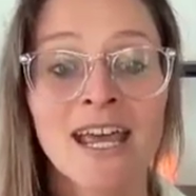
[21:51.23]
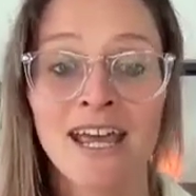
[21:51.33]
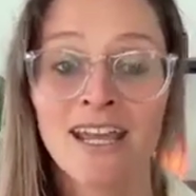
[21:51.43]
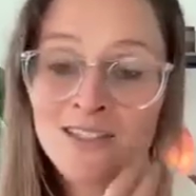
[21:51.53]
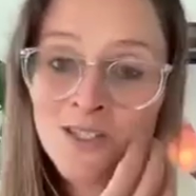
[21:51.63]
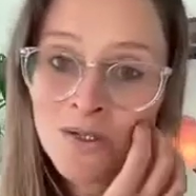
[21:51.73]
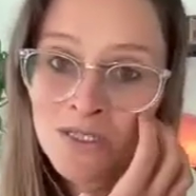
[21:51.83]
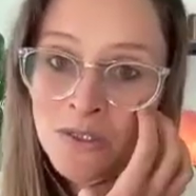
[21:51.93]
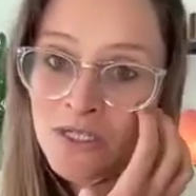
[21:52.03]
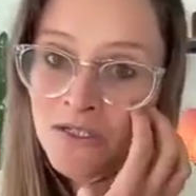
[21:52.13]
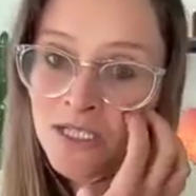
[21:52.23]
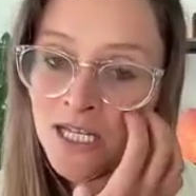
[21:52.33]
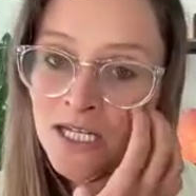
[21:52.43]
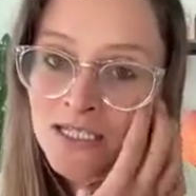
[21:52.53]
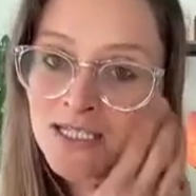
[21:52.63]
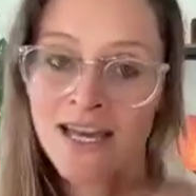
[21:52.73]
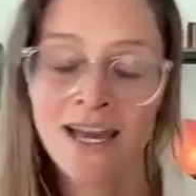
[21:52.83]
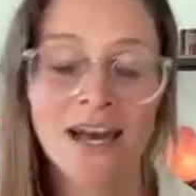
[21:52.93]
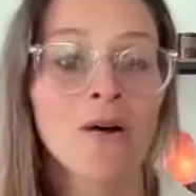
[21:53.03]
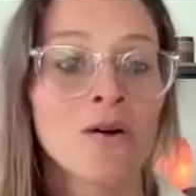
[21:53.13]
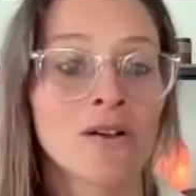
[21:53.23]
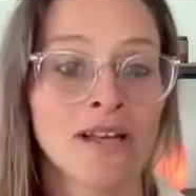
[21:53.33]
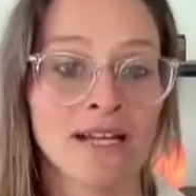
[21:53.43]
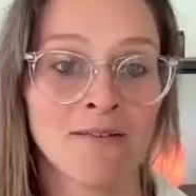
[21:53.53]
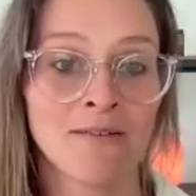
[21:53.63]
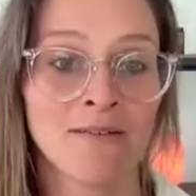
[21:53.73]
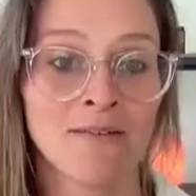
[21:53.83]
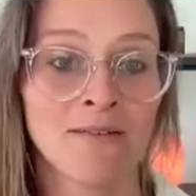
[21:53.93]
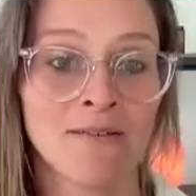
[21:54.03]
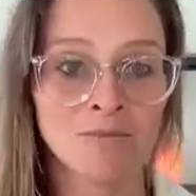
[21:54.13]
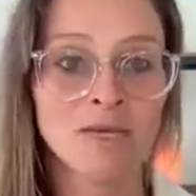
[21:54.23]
And so as you start to get into that alkaline environment,